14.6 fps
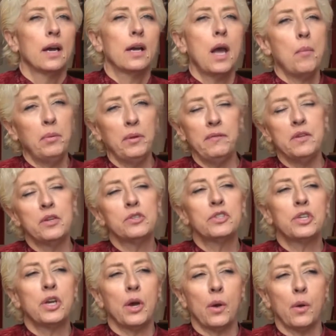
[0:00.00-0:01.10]
A couple of
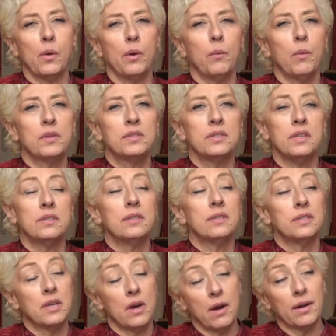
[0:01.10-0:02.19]
years ago, it wasn't
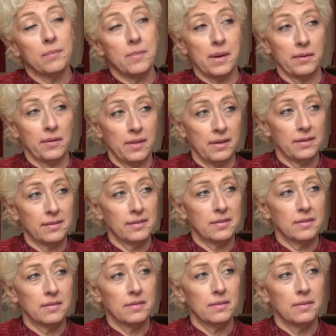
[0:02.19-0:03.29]
easy to talk about
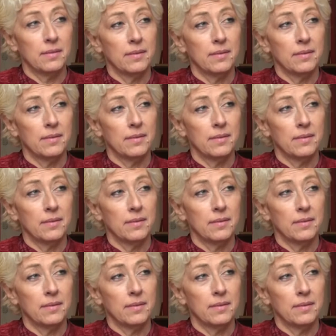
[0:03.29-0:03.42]
this,